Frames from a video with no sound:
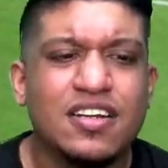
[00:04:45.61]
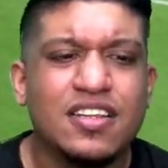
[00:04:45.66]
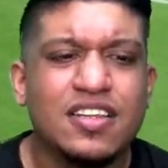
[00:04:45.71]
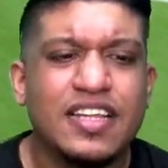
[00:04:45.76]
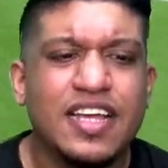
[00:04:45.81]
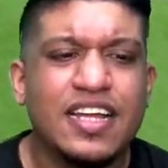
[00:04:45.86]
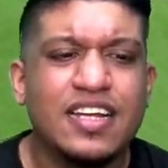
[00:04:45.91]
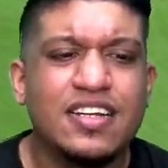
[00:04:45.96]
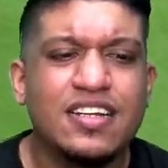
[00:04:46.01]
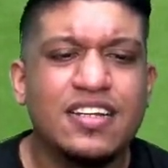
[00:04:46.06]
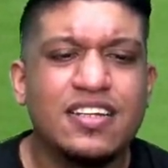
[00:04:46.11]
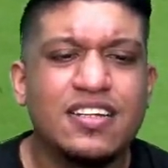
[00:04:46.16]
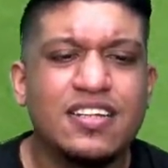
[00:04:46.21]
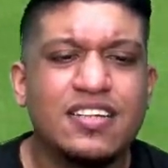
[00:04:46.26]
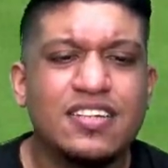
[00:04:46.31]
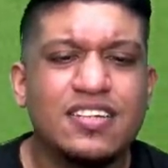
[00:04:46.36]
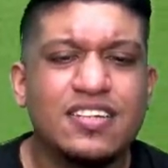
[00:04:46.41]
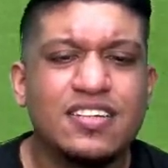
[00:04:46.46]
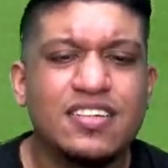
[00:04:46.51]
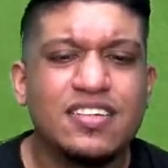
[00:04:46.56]
Then,
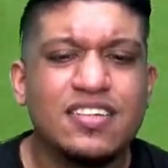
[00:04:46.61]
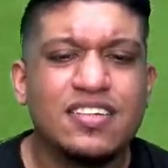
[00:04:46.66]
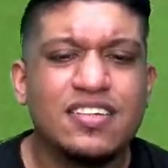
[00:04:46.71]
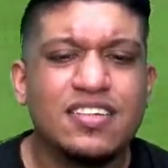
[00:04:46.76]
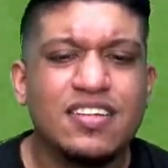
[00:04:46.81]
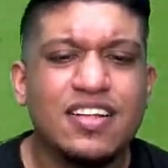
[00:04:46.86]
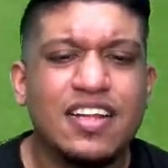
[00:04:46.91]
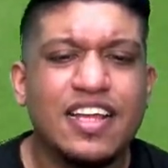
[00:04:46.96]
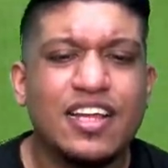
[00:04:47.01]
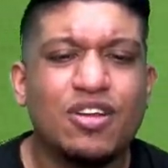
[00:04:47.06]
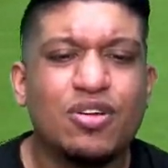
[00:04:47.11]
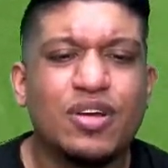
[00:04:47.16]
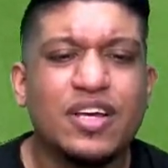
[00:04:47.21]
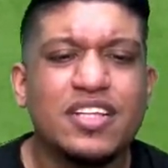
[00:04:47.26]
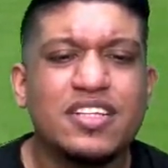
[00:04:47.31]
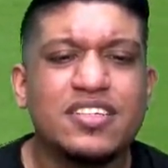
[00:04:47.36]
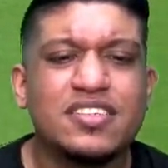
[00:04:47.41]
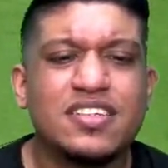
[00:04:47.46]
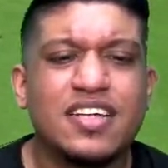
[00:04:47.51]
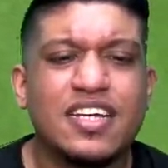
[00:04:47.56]
like, look
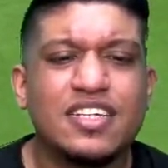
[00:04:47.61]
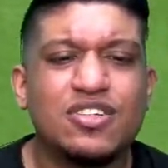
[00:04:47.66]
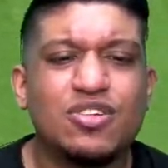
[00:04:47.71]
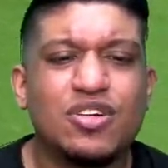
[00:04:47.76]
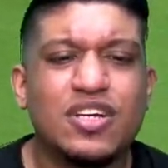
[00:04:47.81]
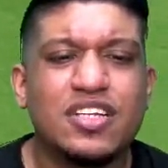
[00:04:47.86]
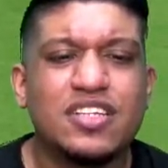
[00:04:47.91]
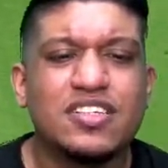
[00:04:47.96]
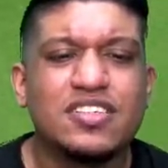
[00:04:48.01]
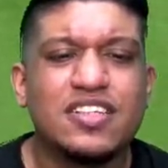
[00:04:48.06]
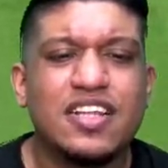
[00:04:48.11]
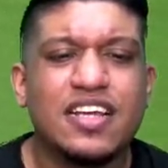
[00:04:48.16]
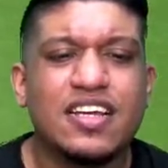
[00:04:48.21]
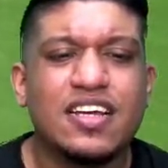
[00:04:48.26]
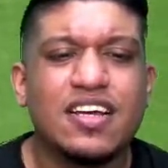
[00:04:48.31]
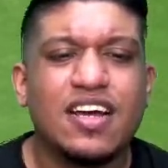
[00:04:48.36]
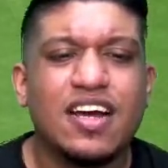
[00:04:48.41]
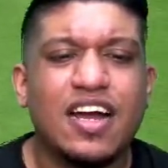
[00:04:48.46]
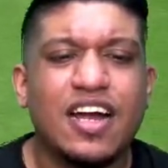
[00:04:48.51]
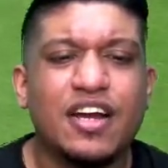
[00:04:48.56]
at this, guys. Look at this. Like,
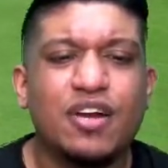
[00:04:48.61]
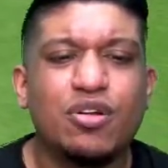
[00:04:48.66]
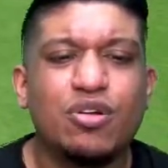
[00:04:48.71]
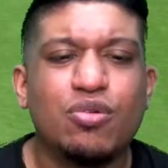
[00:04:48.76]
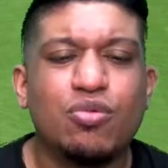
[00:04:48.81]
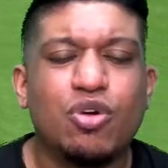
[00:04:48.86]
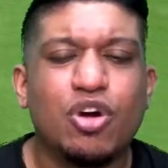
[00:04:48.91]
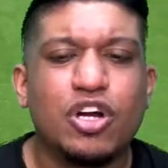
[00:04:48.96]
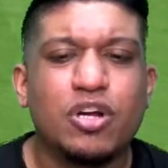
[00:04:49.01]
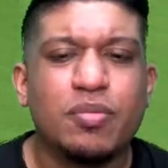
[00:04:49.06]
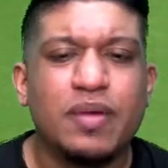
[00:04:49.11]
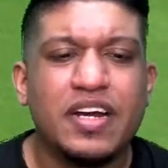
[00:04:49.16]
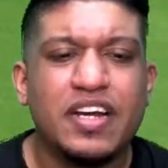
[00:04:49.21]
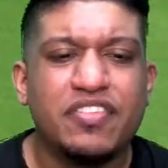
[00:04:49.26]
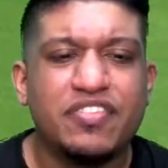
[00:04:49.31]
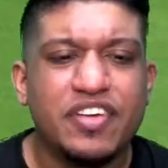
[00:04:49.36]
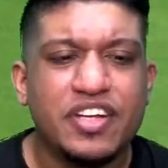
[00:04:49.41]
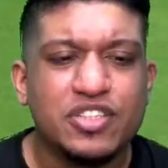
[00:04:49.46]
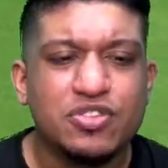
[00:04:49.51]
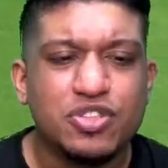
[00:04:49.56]
I don't know what my
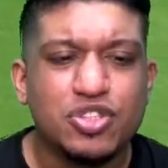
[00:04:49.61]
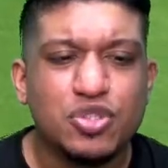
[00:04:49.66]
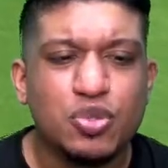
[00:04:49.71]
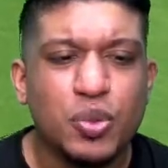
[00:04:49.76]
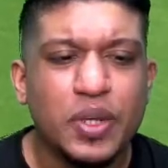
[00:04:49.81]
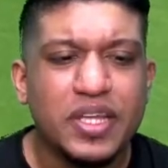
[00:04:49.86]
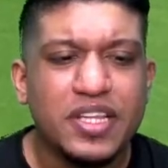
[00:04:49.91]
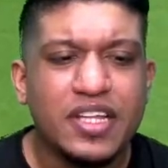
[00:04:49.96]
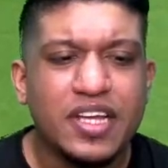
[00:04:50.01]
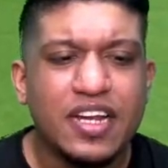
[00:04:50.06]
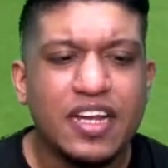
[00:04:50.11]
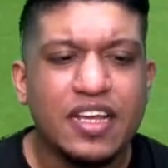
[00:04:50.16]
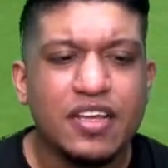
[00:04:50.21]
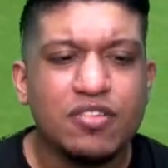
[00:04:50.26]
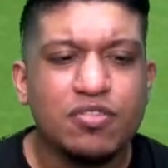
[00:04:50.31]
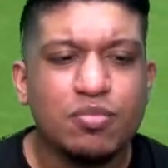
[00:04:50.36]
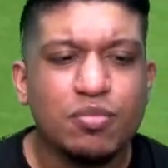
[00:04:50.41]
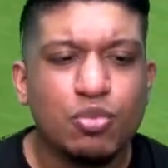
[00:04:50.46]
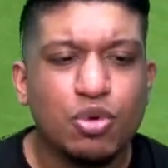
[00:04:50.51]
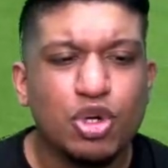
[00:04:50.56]
defense was doing there. Like,
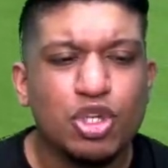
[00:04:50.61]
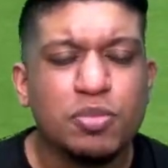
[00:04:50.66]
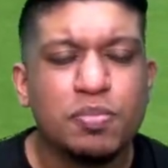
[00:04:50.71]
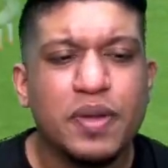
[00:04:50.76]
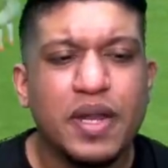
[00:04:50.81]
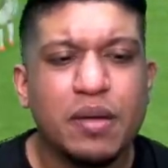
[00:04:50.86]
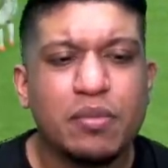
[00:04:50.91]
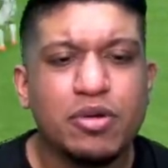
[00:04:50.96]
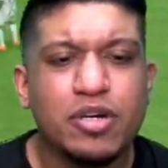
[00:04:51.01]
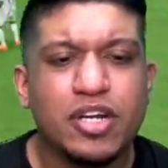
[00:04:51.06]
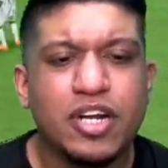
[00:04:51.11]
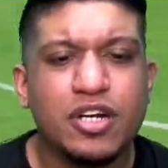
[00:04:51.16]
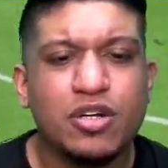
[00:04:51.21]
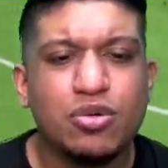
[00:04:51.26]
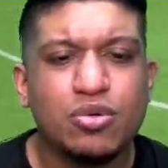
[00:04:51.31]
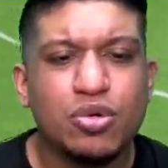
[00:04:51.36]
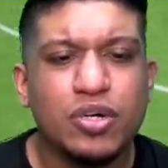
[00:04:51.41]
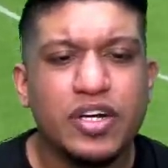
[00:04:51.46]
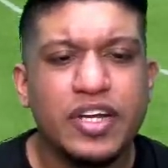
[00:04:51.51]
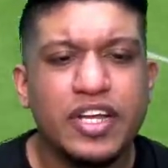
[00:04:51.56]
both Bremer and
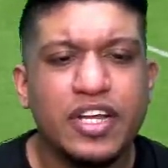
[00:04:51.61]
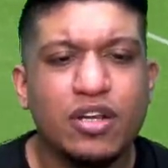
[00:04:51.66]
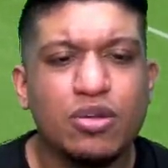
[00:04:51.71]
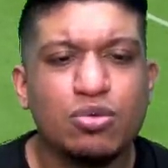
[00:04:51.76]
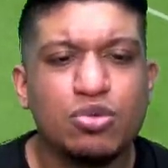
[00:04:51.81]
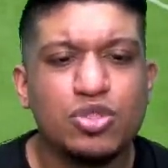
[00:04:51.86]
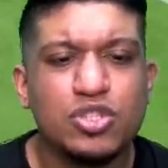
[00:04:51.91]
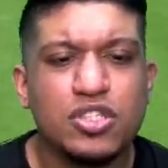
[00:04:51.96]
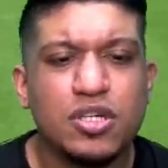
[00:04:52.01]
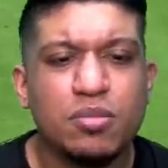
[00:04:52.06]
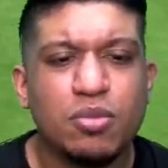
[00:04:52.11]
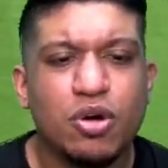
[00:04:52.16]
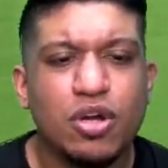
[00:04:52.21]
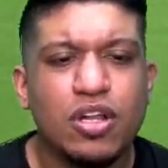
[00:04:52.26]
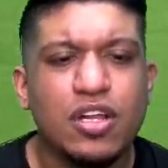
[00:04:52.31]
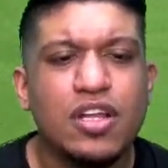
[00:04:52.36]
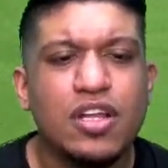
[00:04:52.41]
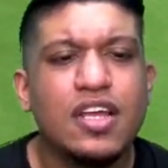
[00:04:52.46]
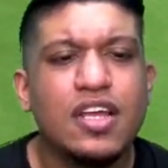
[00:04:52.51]
Kunde lose the ball.